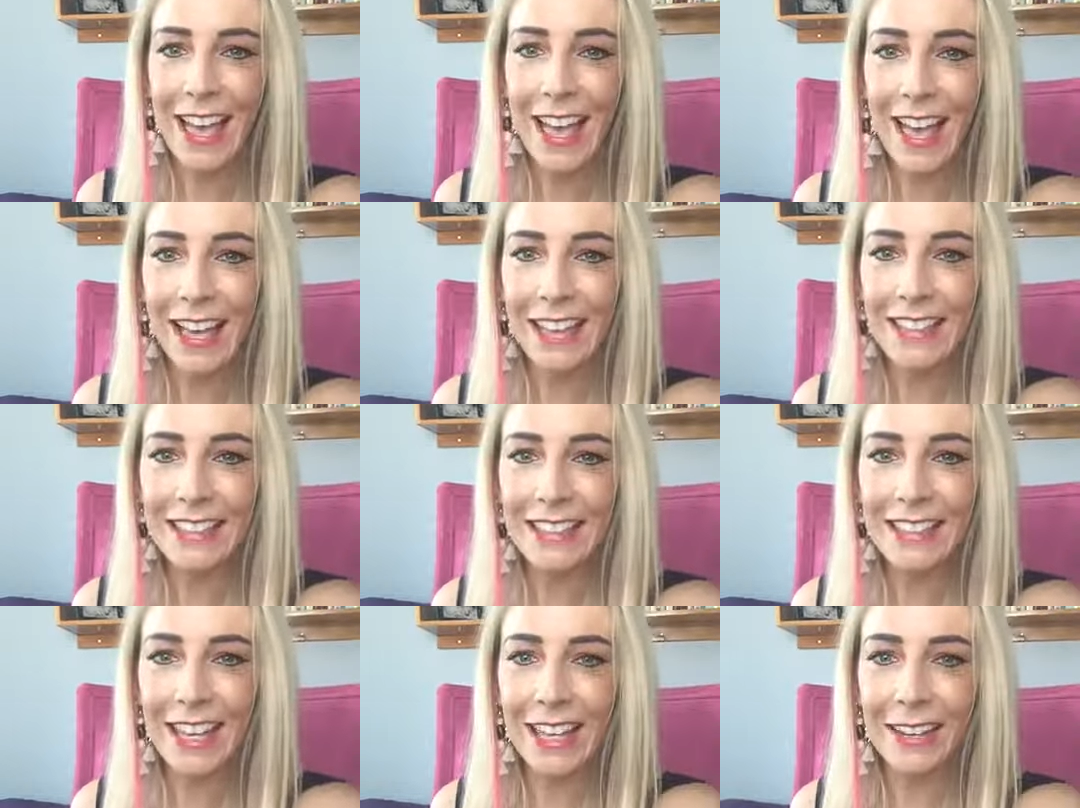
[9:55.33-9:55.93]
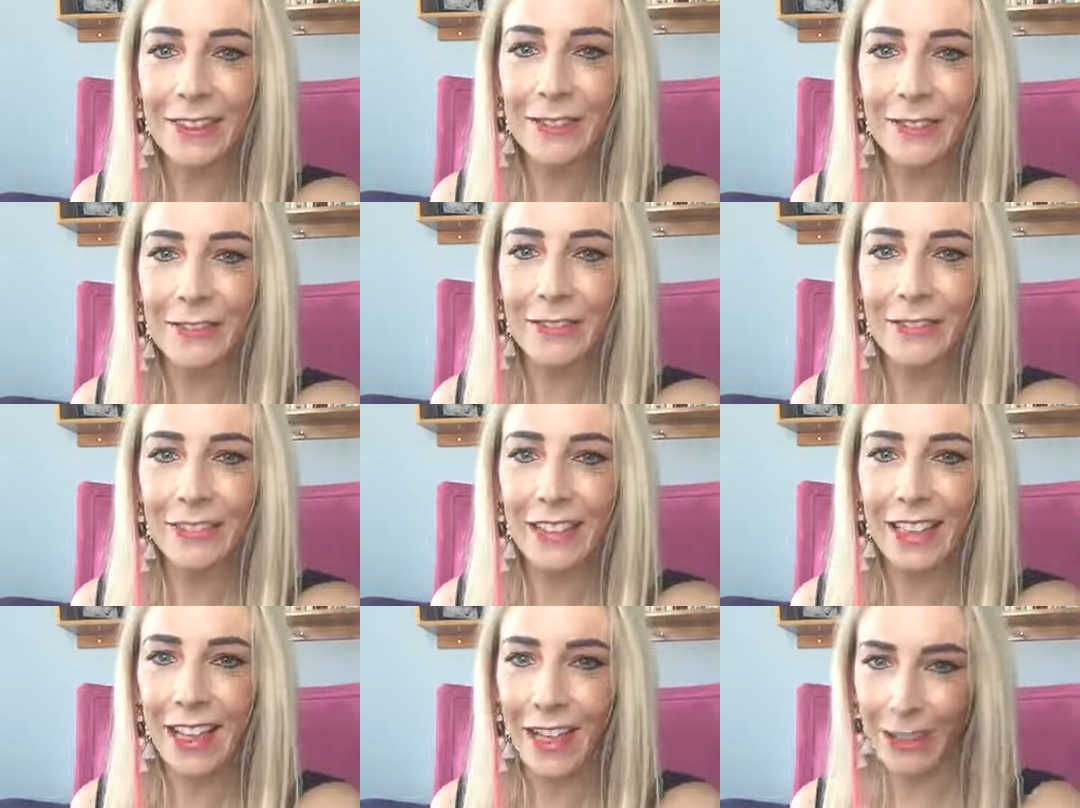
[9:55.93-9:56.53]
instead of
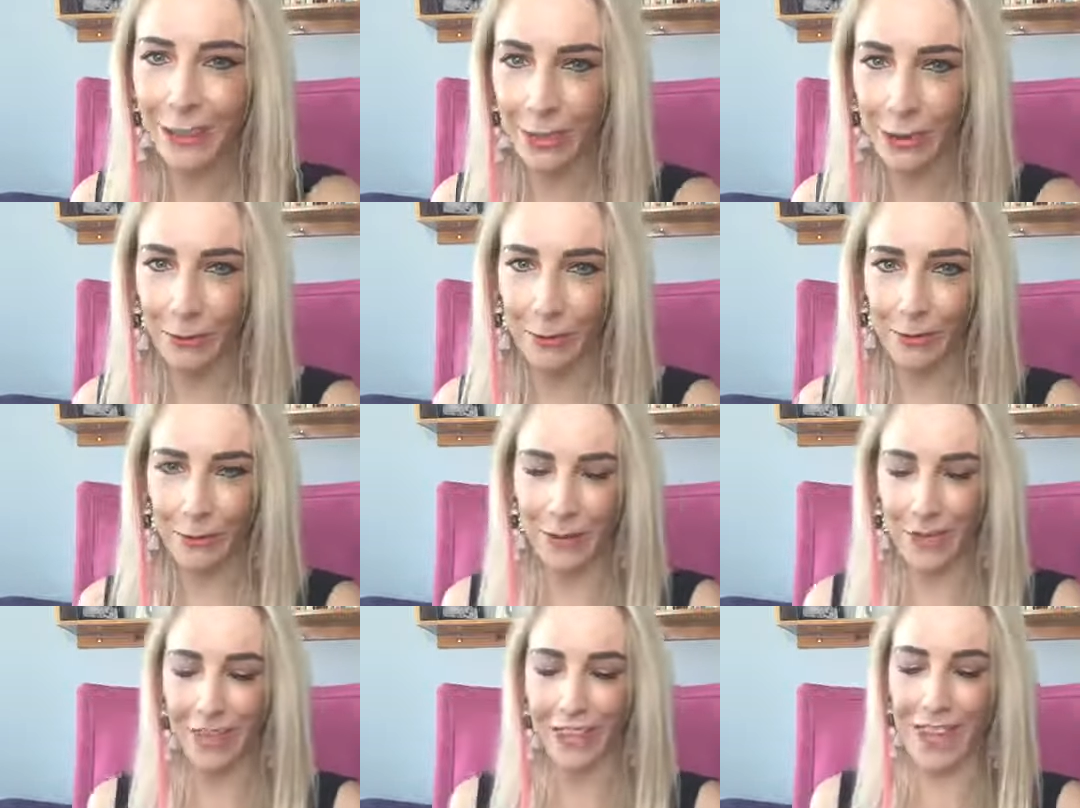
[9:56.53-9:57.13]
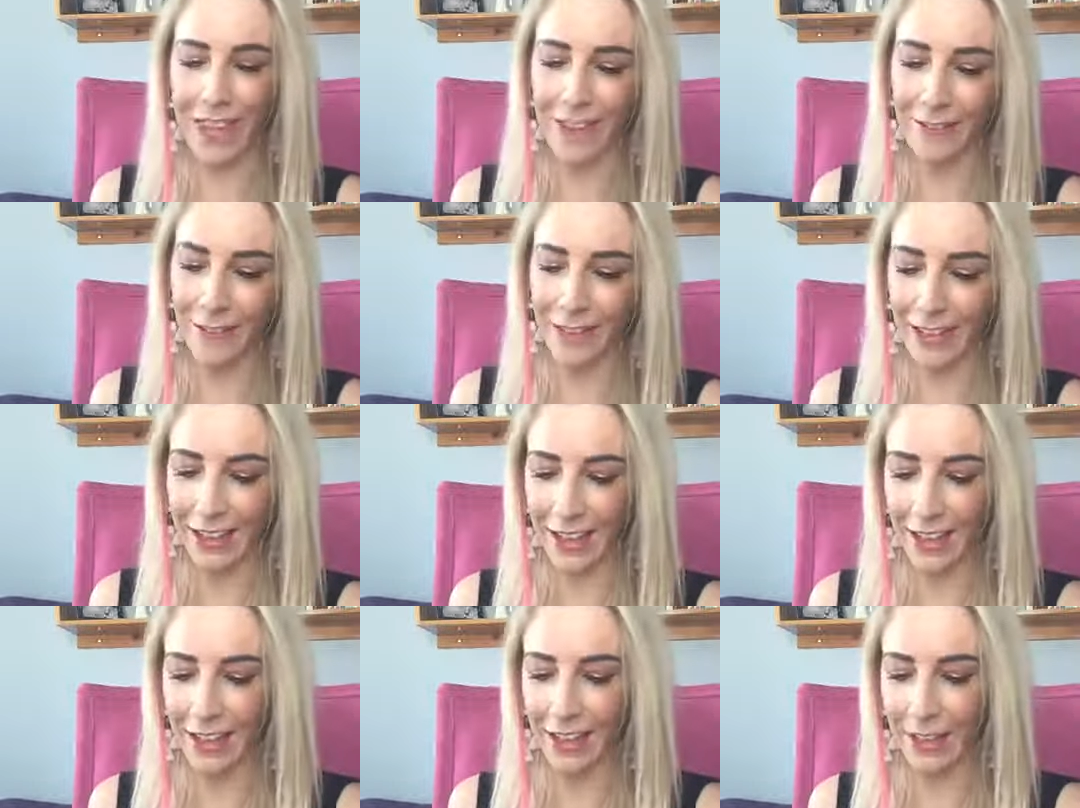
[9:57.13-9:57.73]
a human being
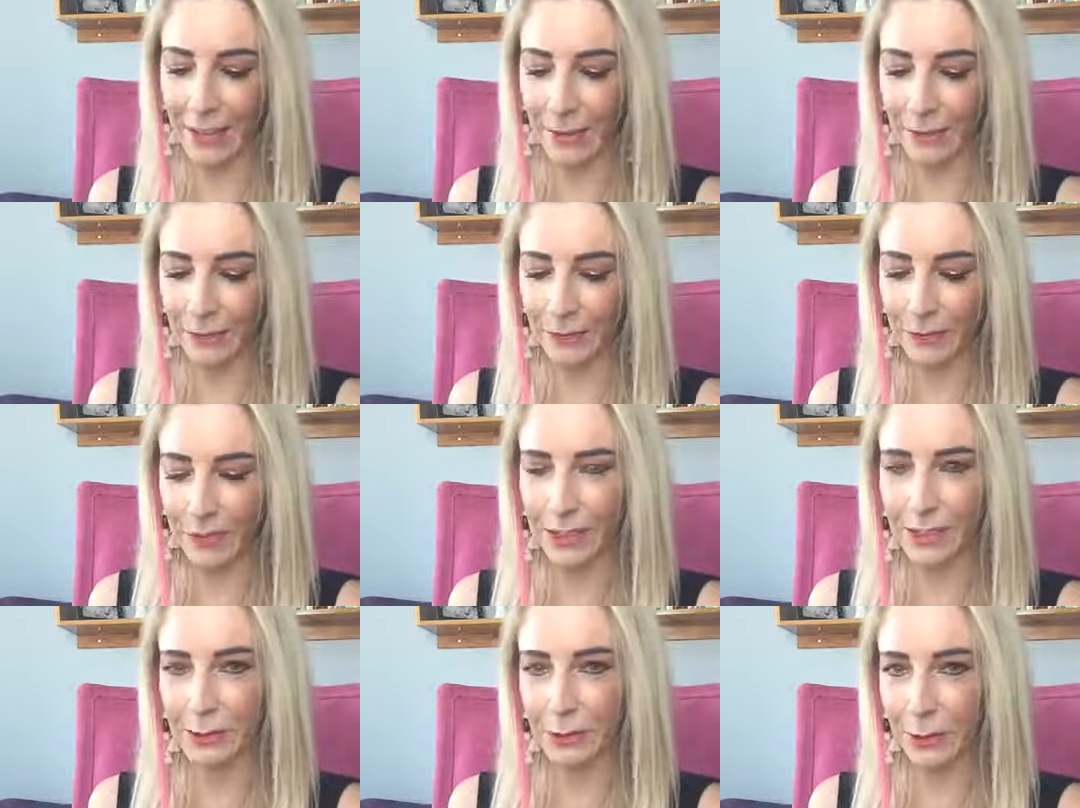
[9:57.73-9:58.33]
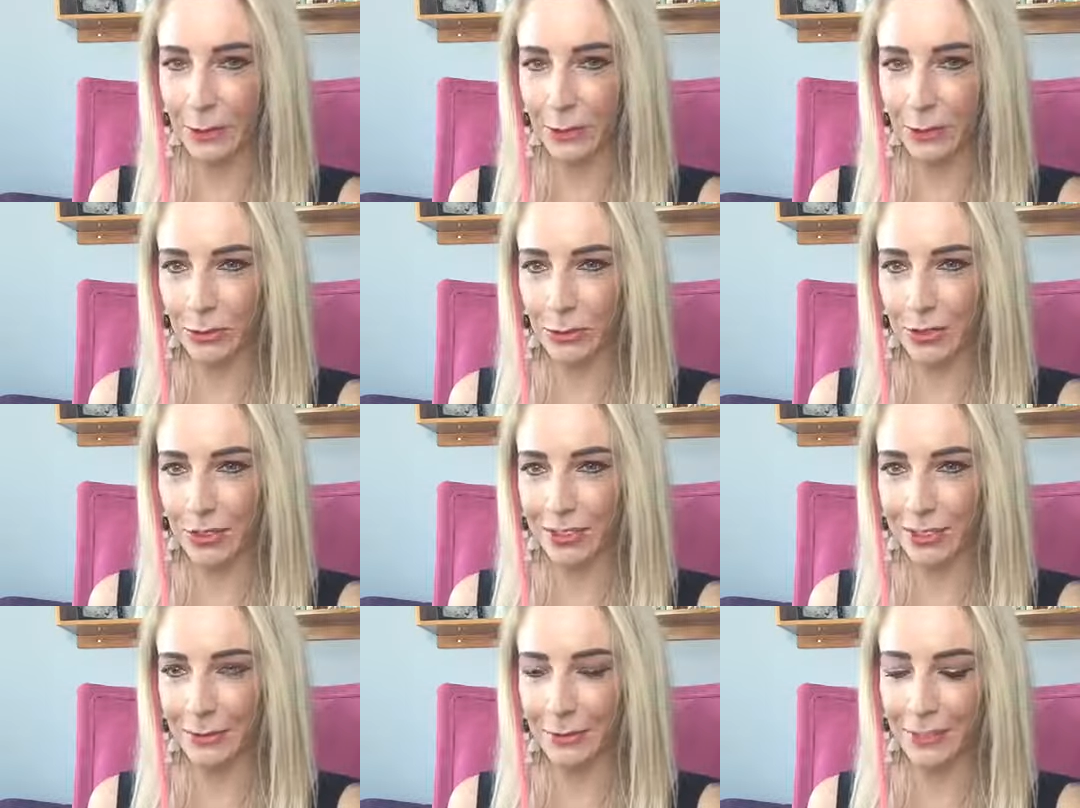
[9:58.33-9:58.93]
having a
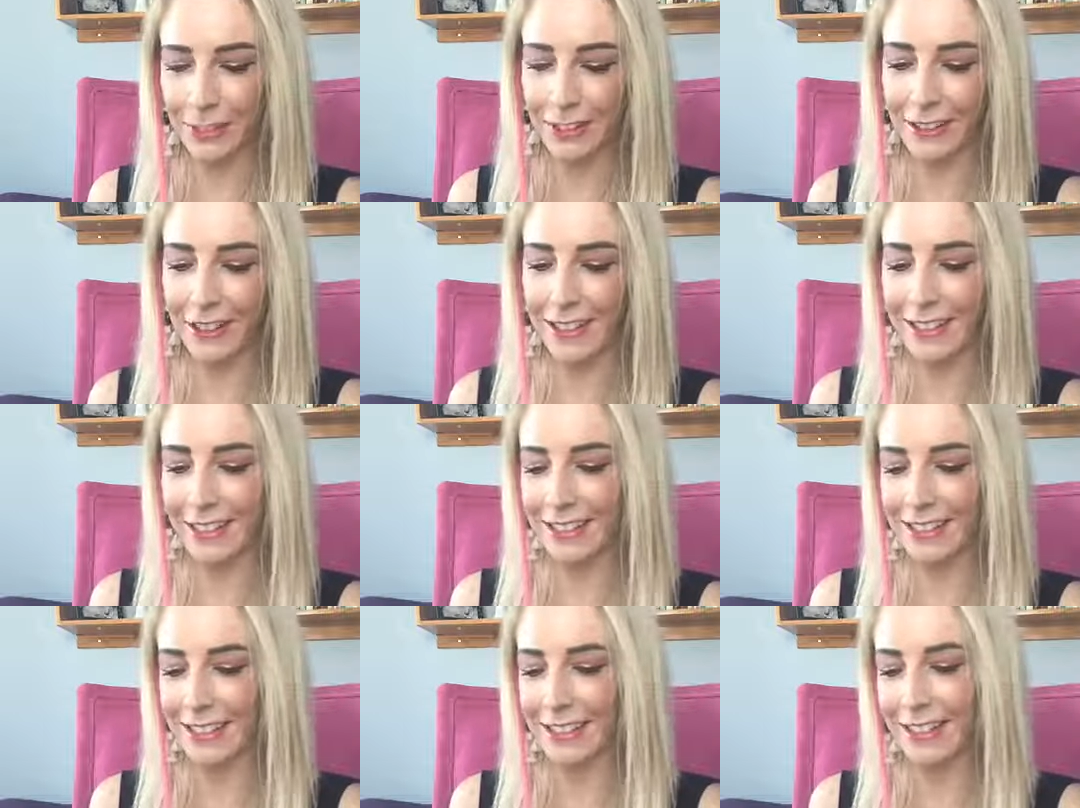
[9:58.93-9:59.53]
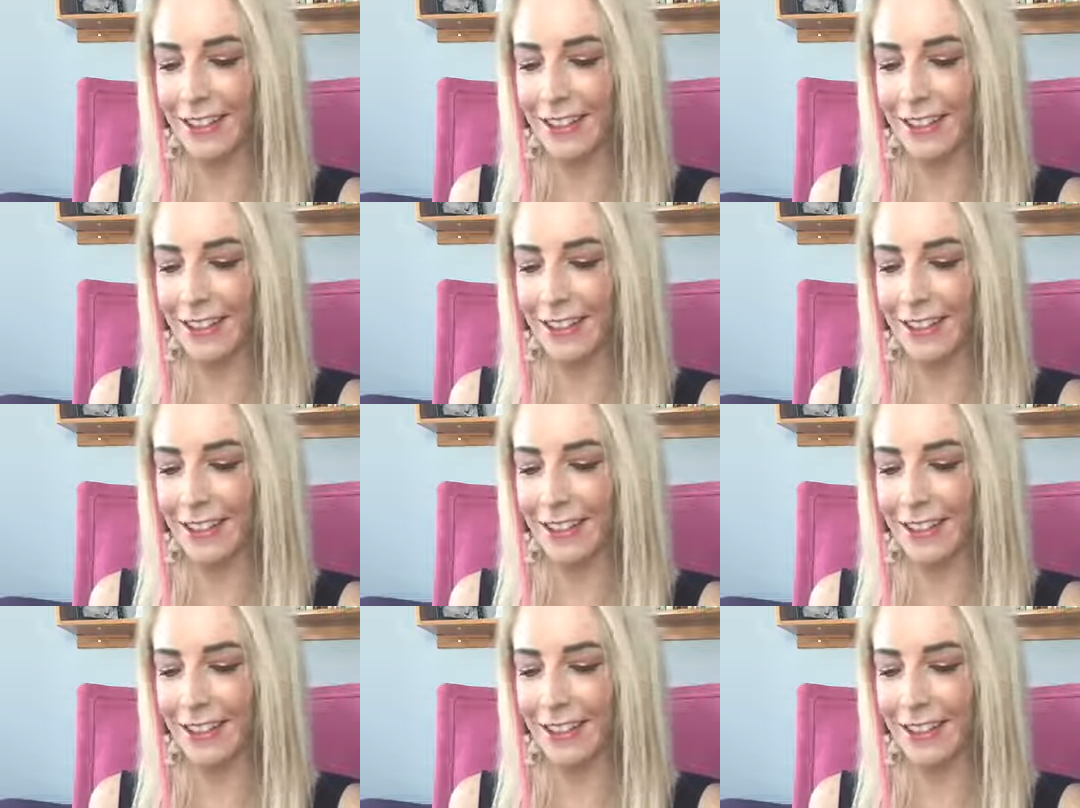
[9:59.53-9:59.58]
spiritual experience.